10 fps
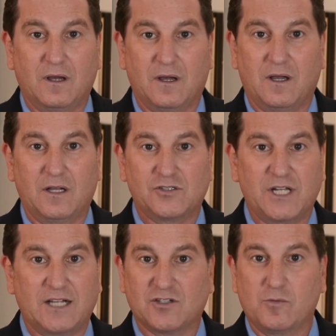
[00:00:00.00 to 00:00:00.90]
And
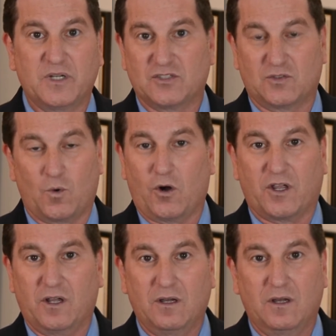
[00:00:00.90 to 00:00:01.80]
she has no business
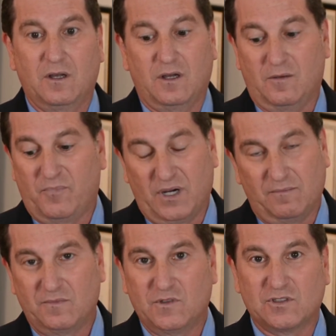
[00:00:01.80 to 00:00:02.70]
working,
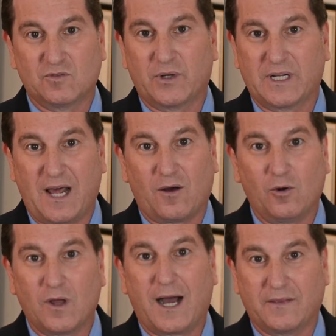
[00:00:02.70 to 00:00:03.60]
but there's really not a
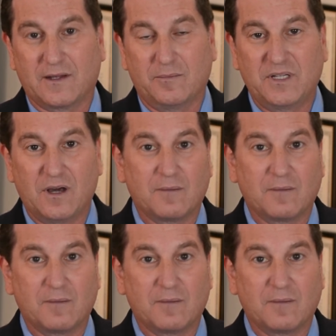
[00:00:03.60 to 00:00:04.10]
whole lot that can be done